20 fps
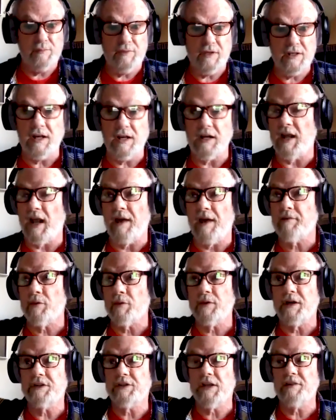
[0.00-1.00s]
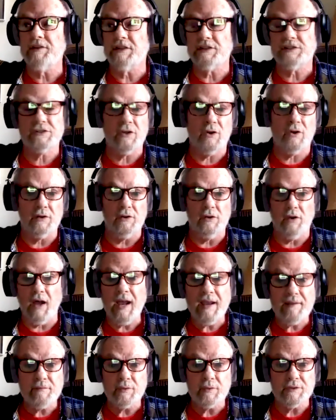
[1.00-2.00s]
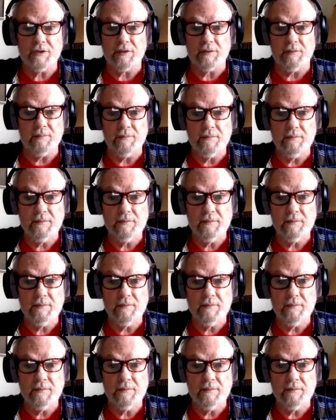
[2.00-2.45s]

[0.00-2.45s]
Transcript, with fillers: immediately. I've already done this song live with them,